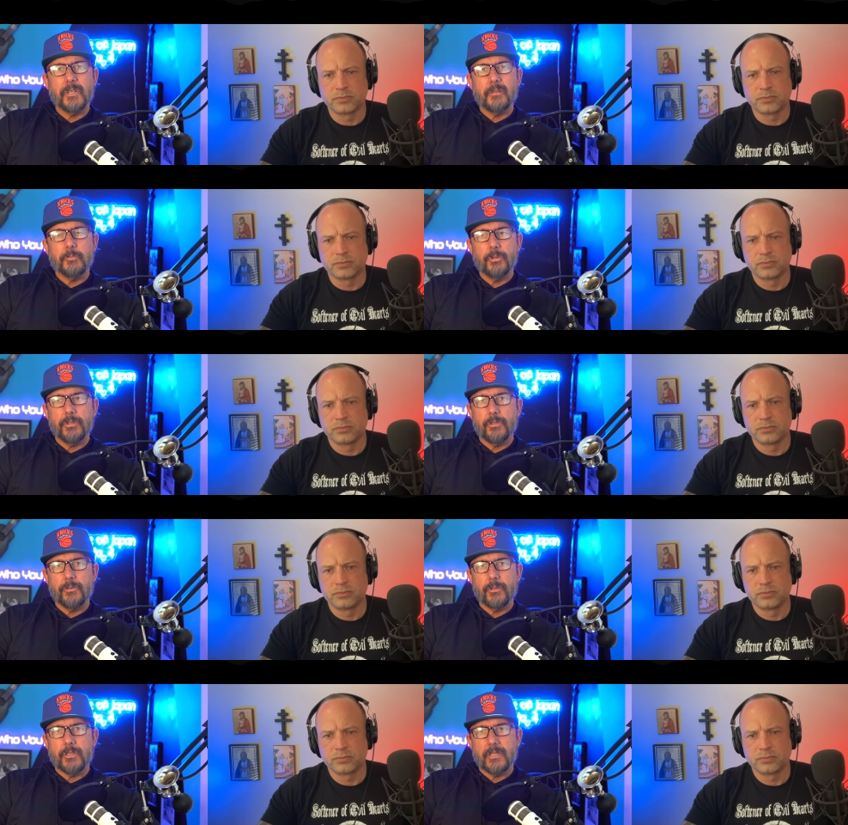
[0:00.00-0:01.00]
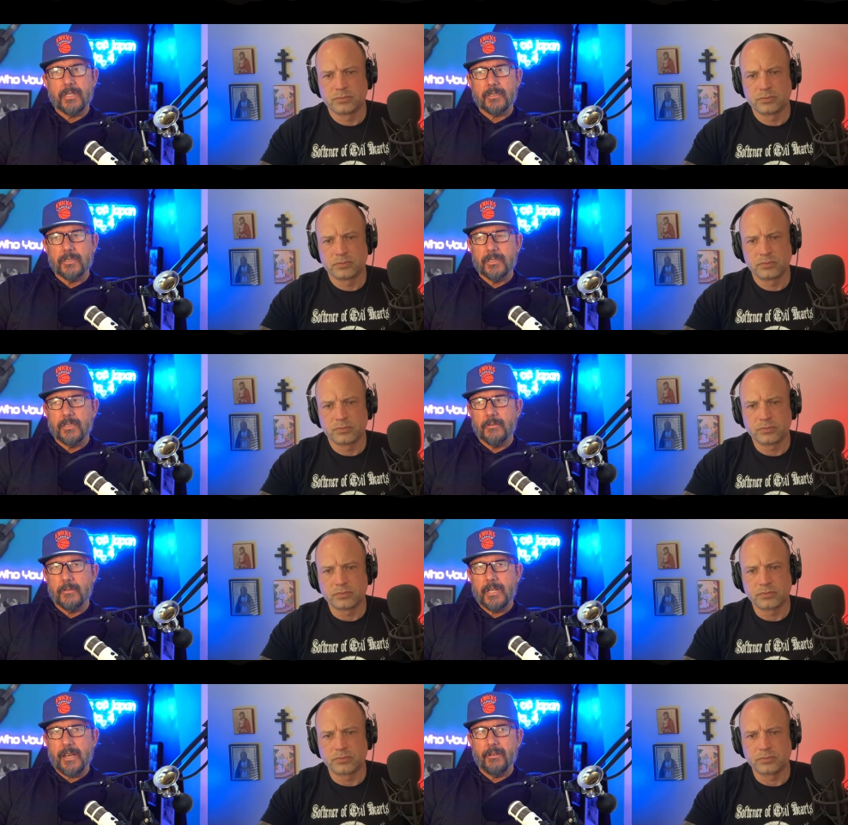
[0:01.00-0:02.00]
Speaker 1: of being pulled into orthodoxy
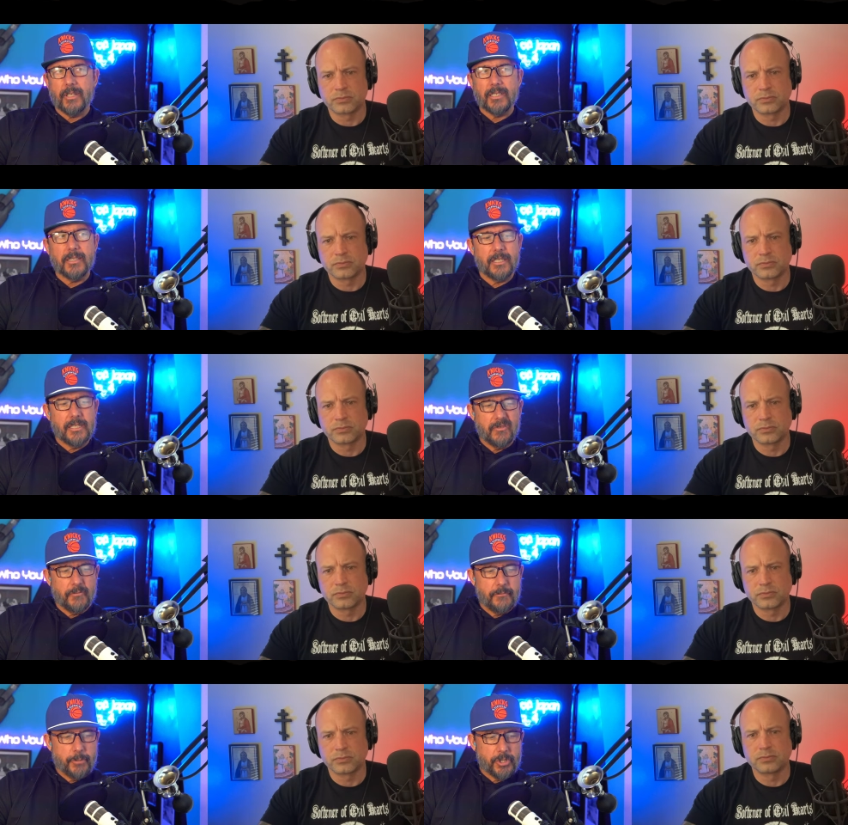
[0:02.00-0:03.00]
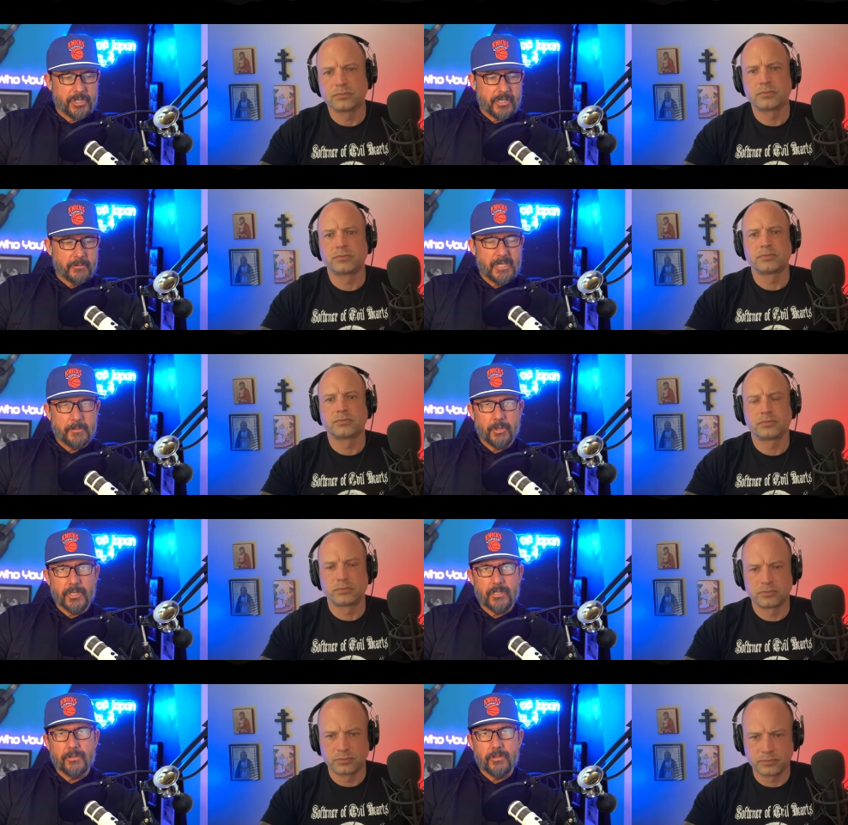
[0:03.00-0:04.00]
but I don't like the idea of pushing people
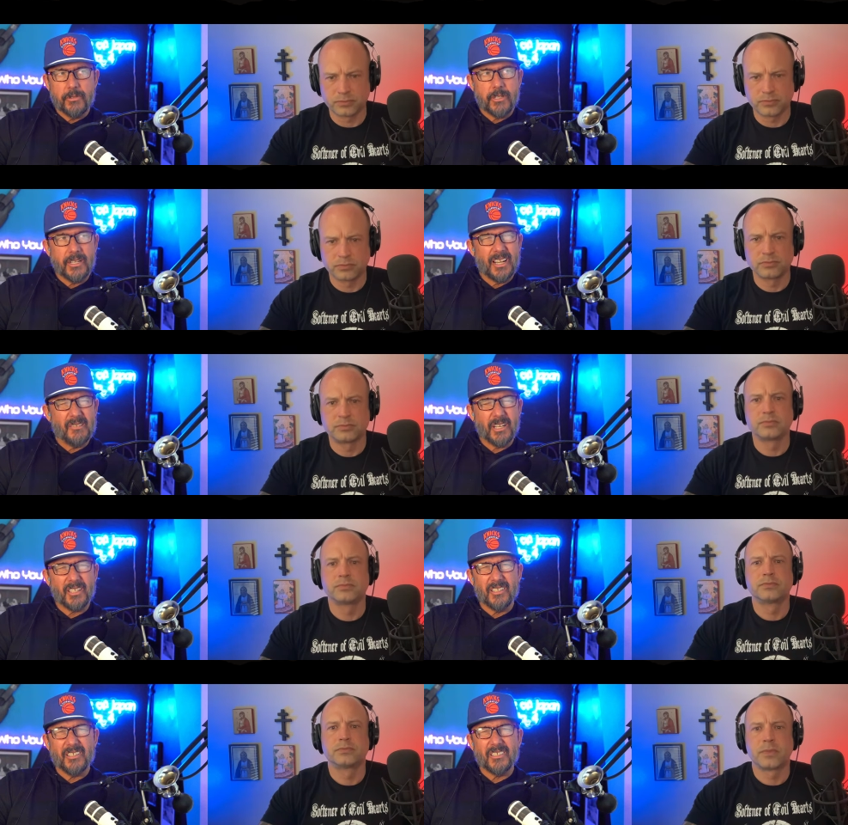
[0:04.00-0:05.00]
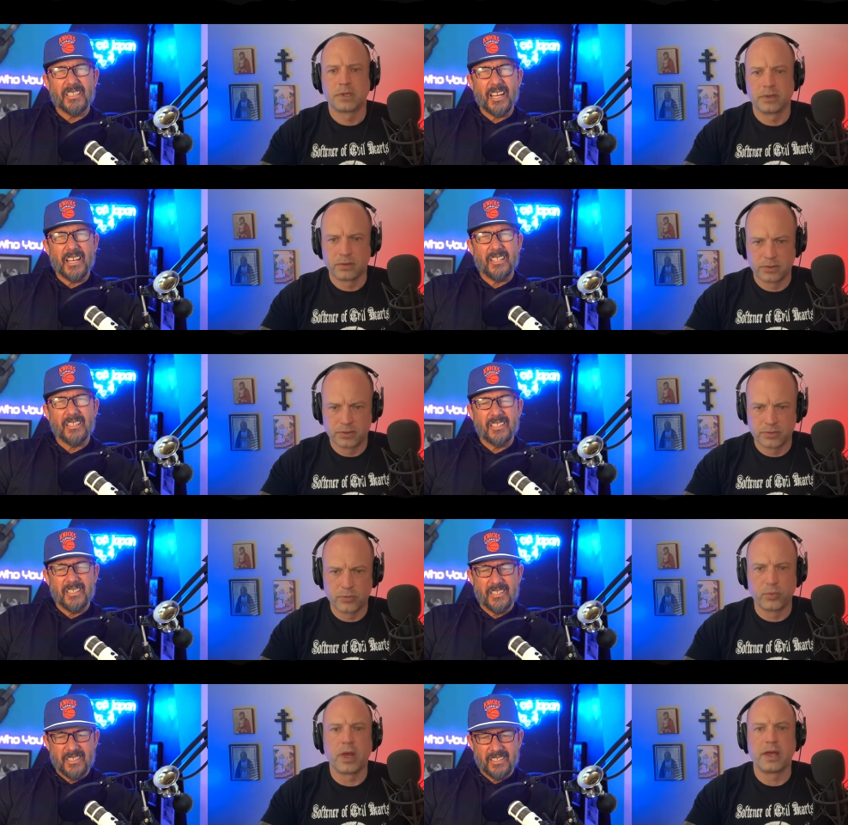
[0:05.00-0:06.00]
into it. I, am not good at that.
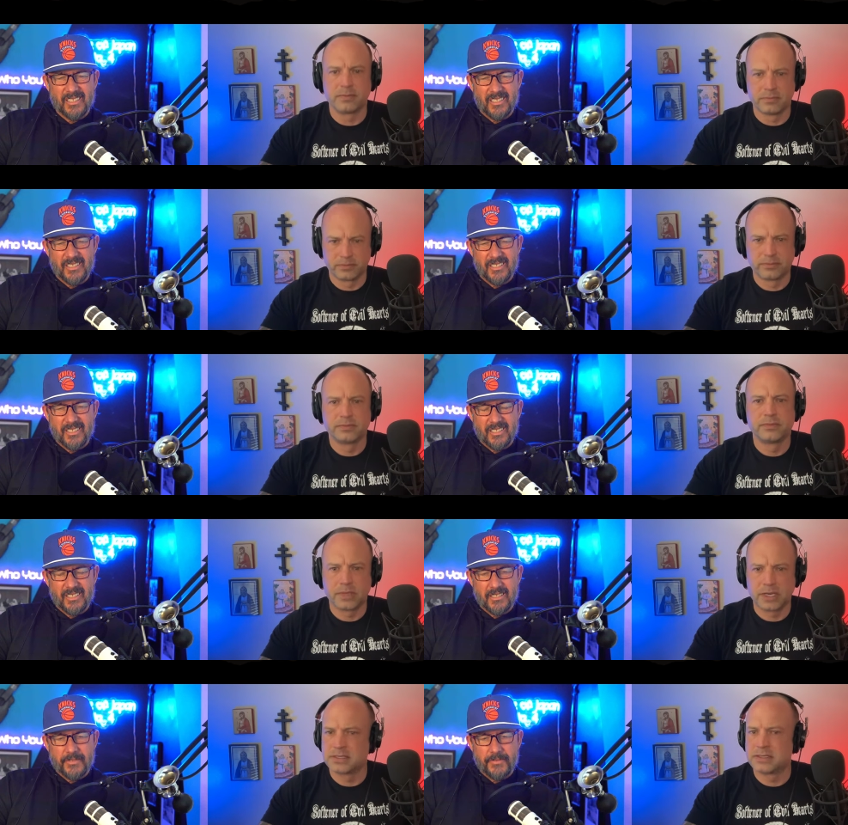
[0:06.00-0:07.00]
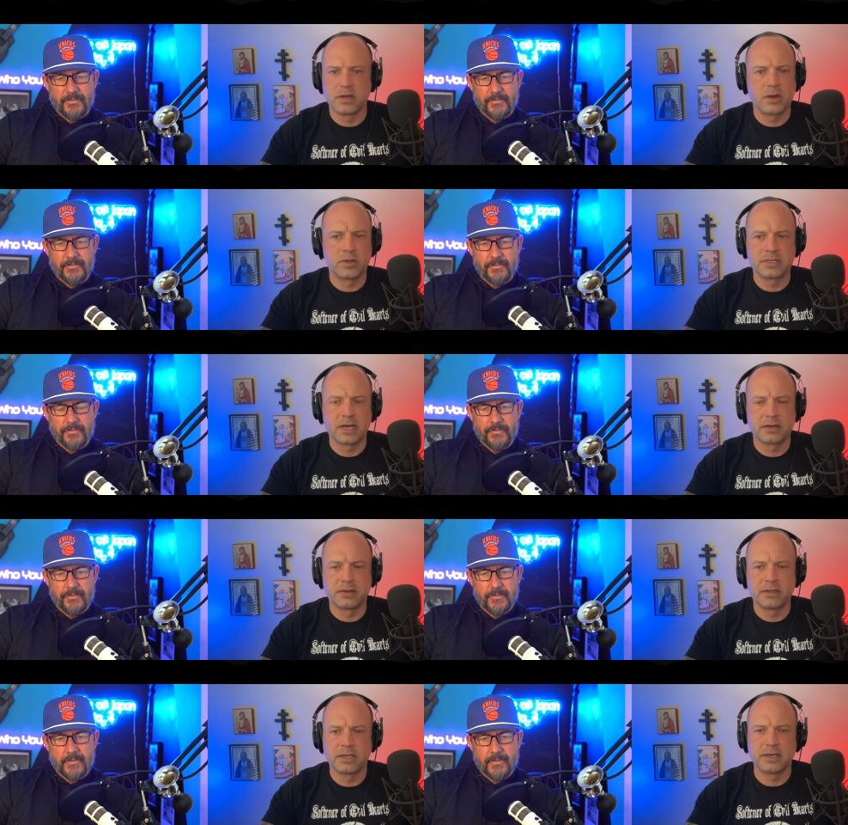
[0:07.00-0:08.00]
Speaker 2: Right. It's no, it's not a
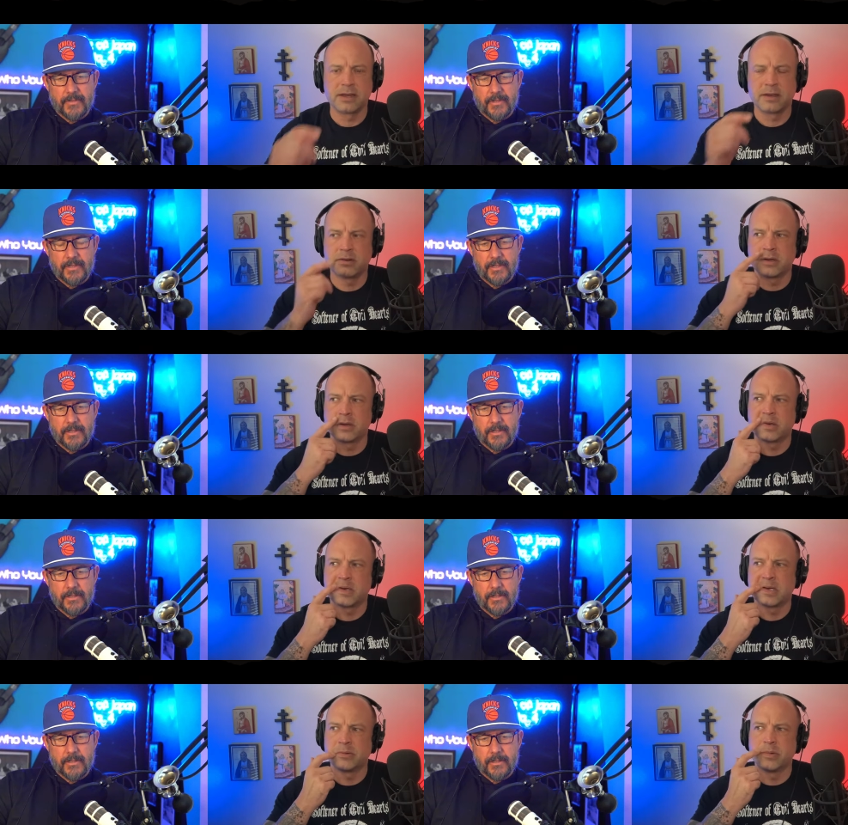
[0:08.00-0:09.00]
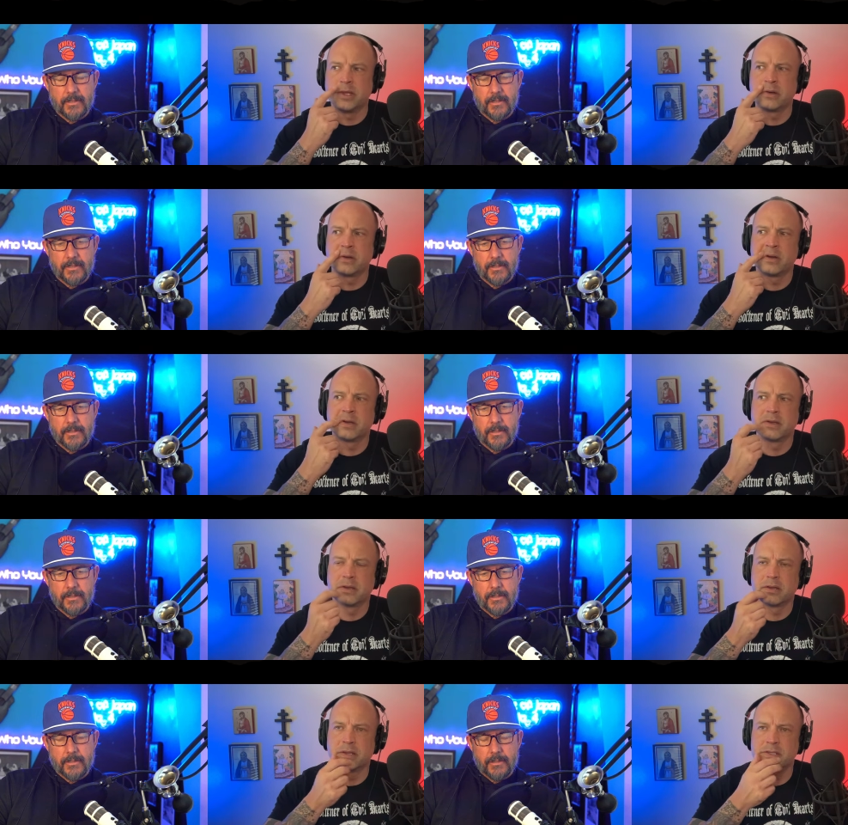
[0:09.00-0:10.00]
good thing. I uh, a reader
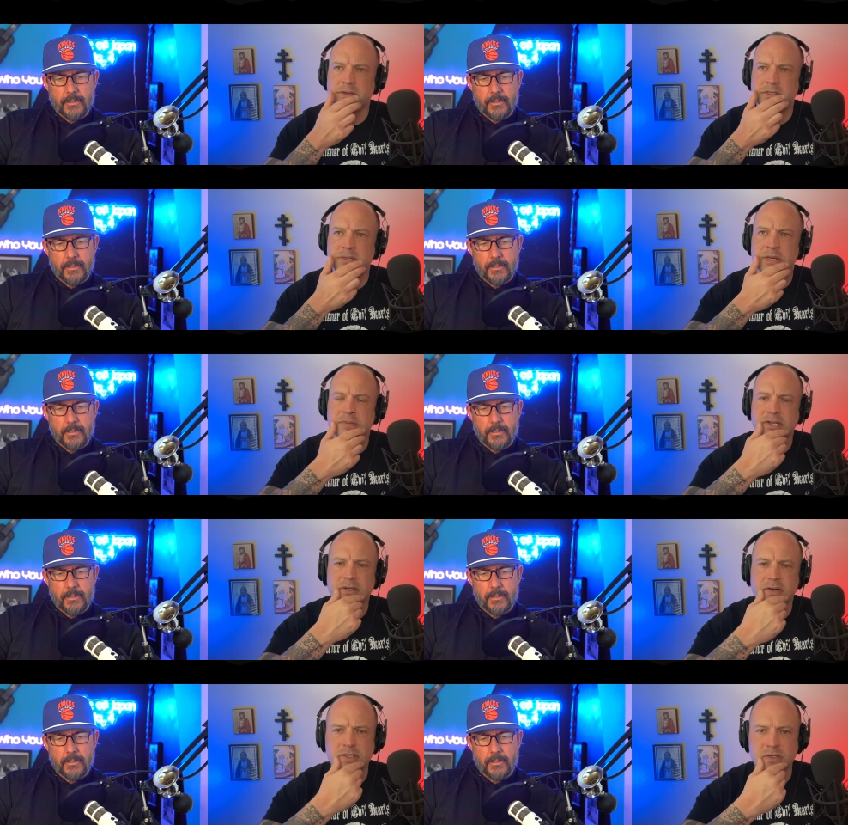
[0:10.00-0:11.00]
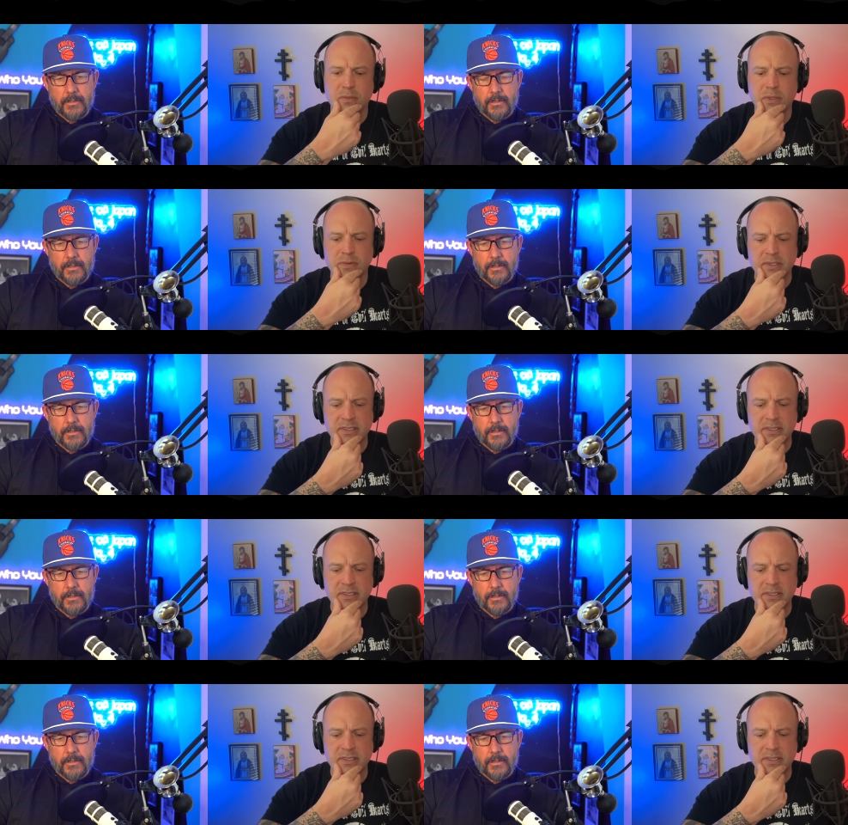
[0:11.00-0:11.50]
that used to be at my church told me